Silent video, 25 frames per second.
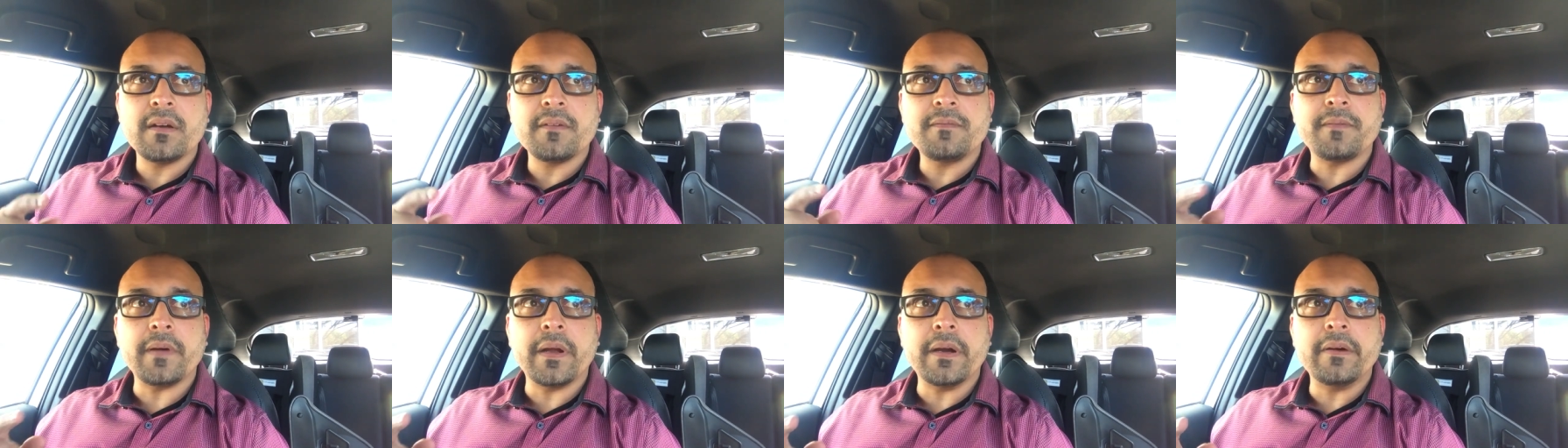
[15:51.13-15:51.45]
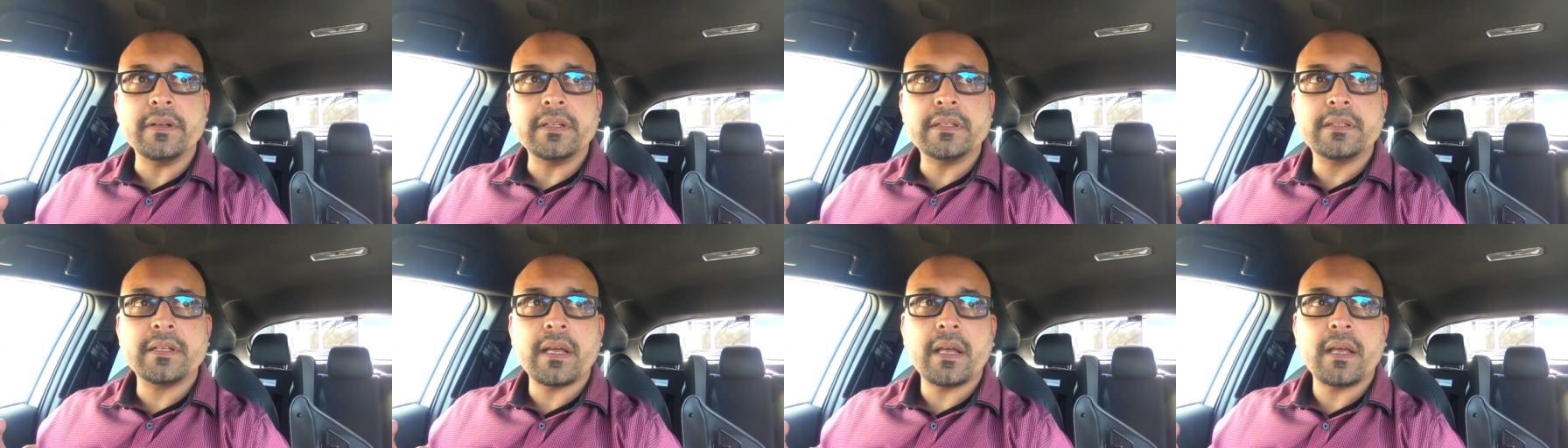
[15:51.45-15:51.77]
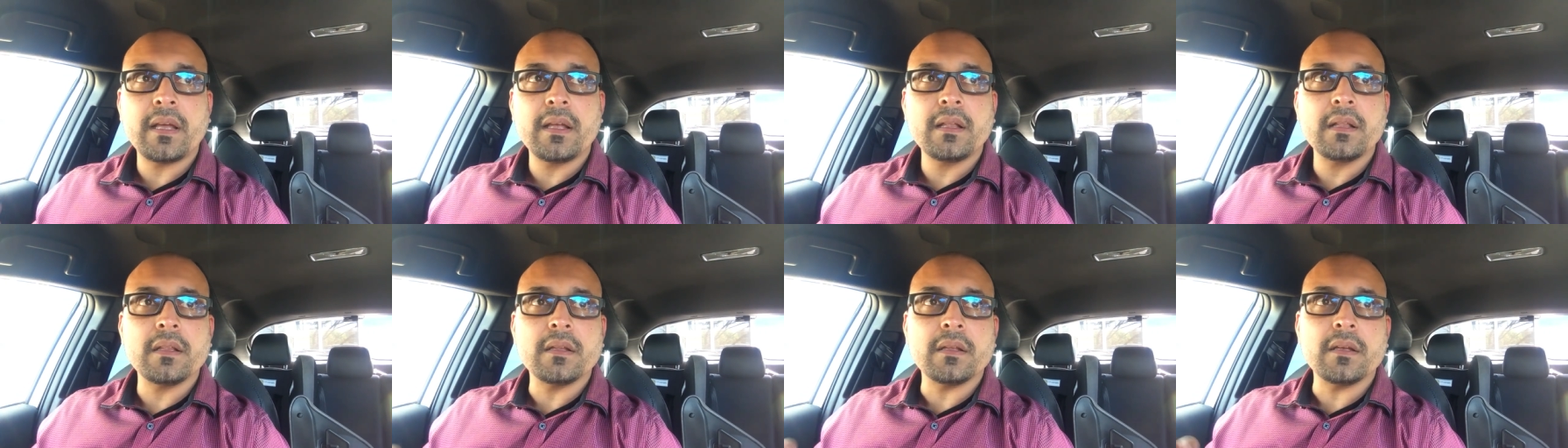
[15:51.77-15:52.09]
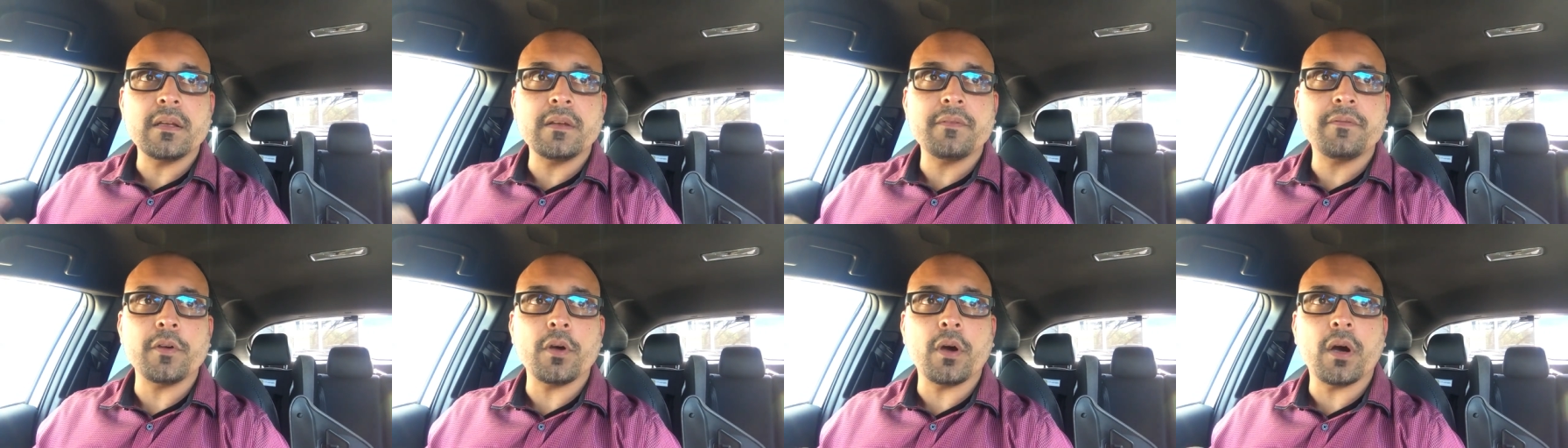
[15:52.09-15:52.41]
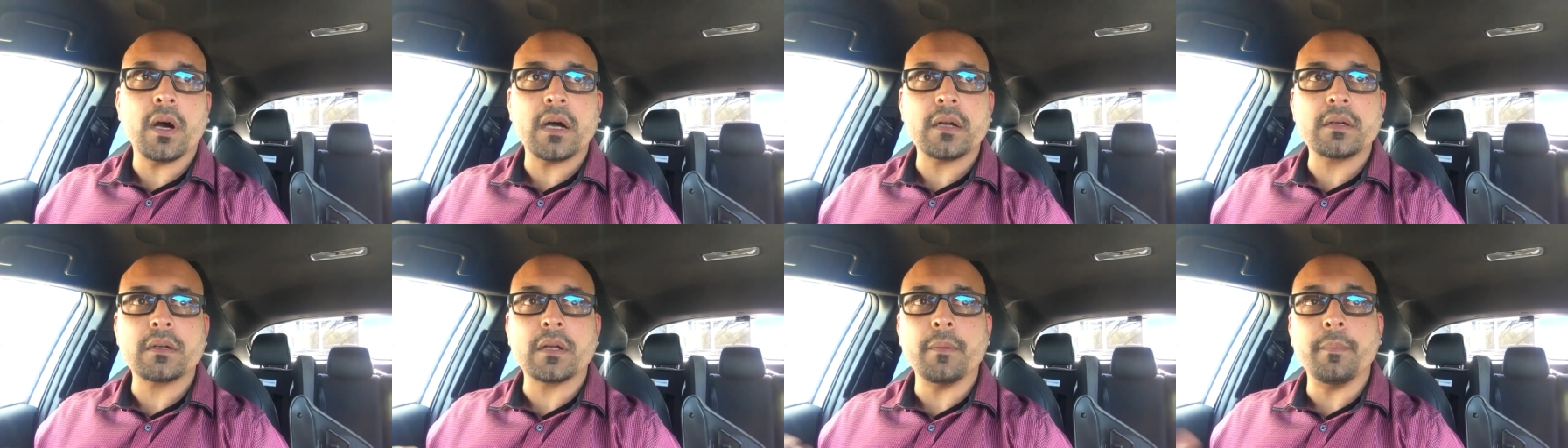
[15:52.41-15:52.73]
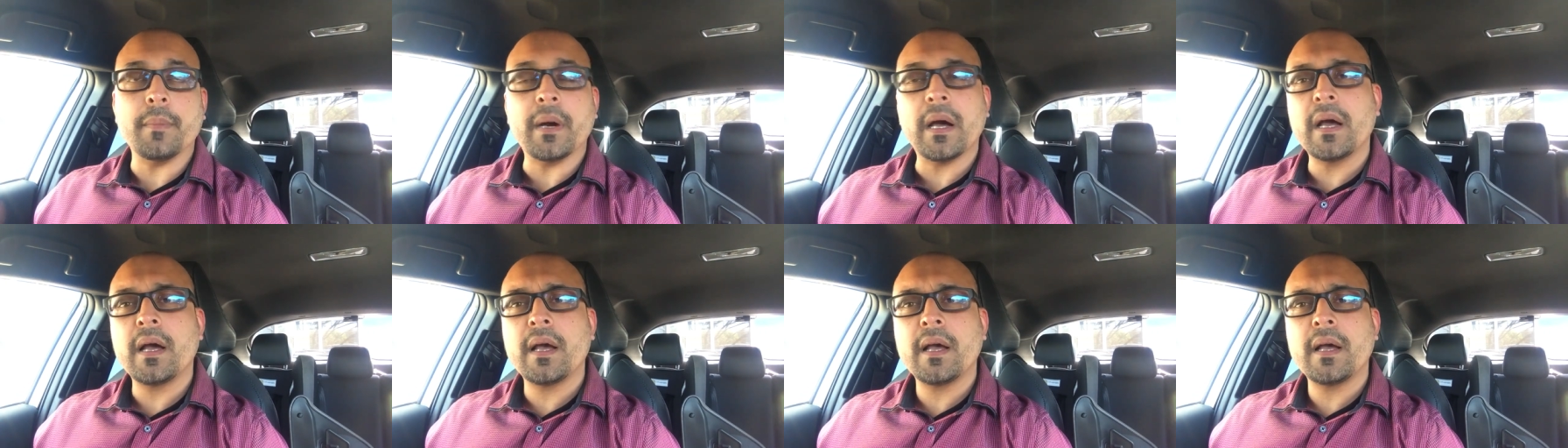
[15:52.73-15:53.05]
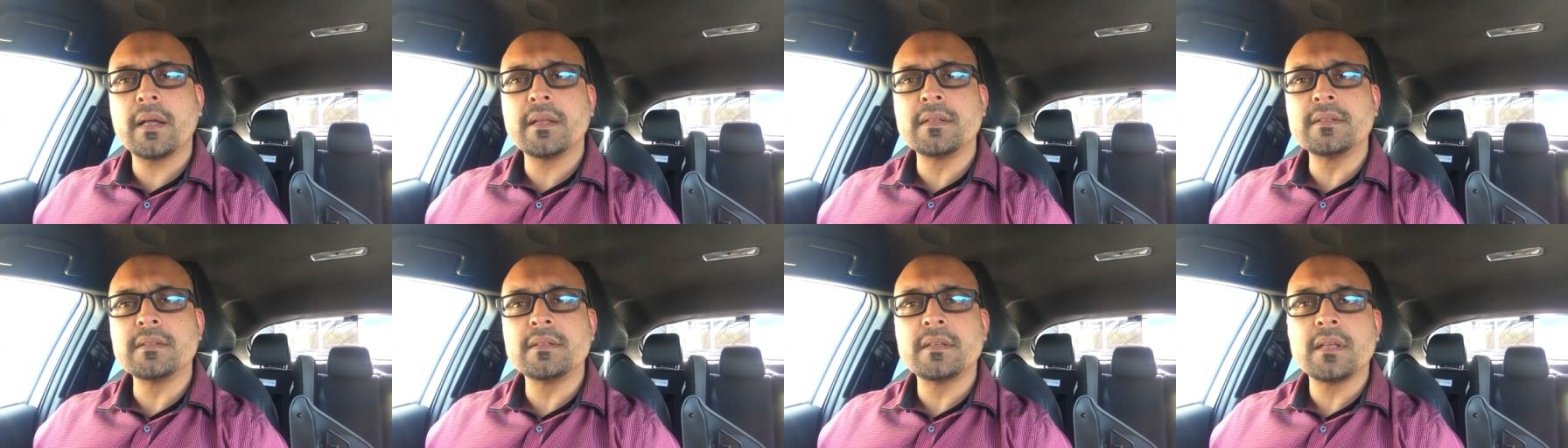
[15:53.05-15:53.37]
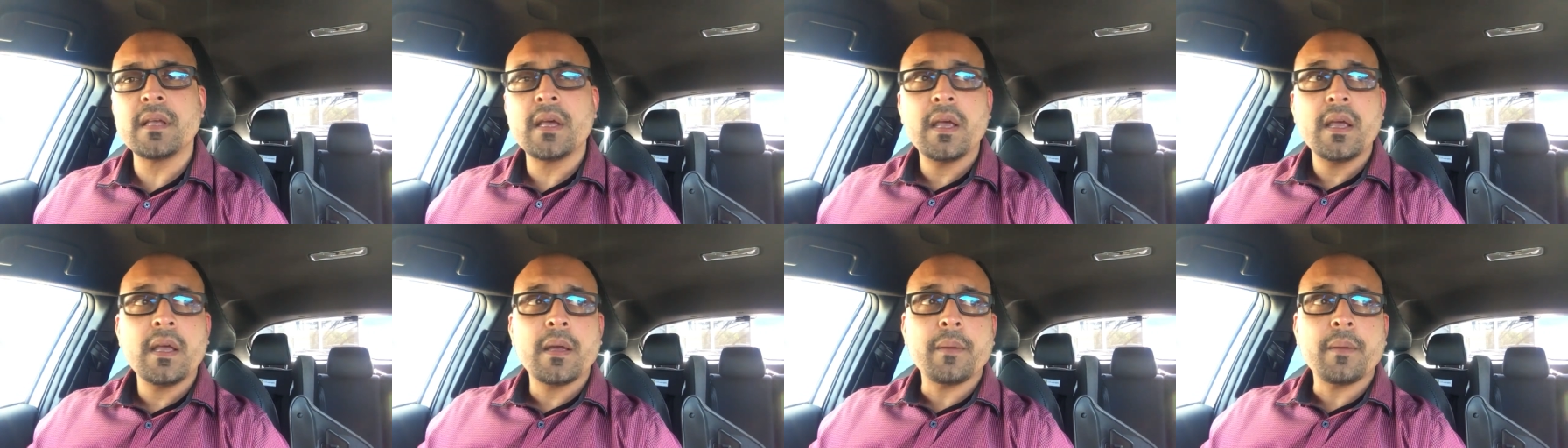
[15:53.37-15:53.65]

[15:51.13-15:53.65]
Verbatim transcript: a fairy tale if your heart commands.